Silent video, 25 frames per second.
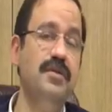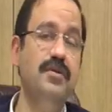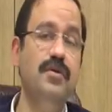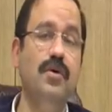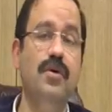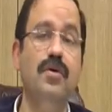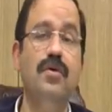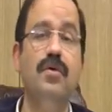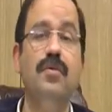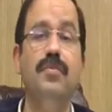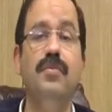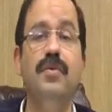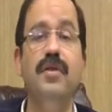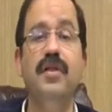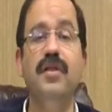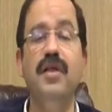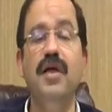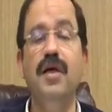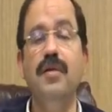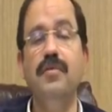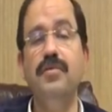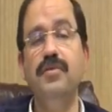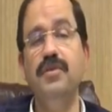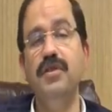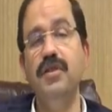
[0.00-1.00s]
Dr.
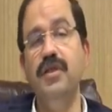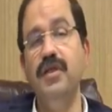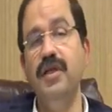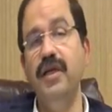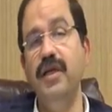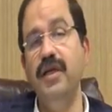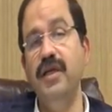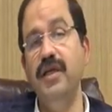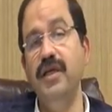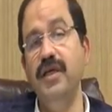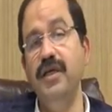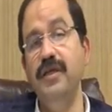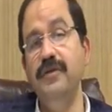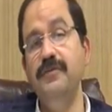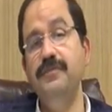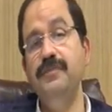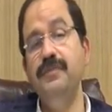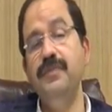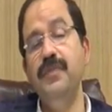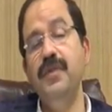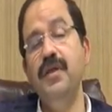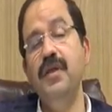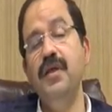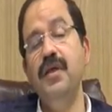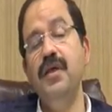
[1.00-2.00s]
Pratap C. Reddy,
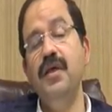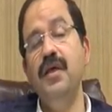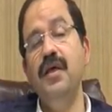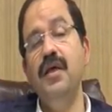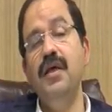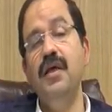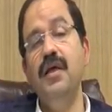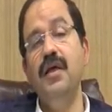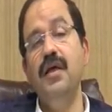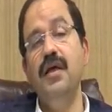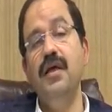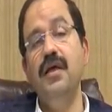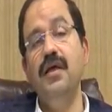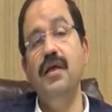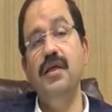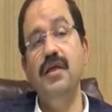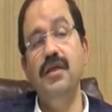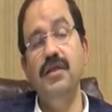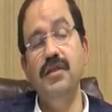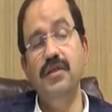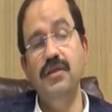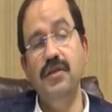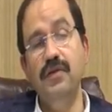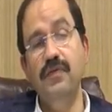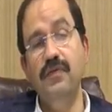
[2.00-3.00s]

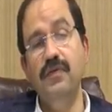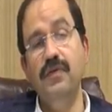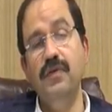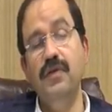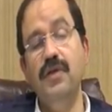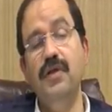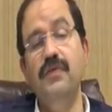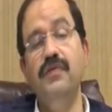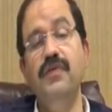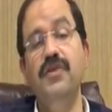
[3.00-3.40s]
he is the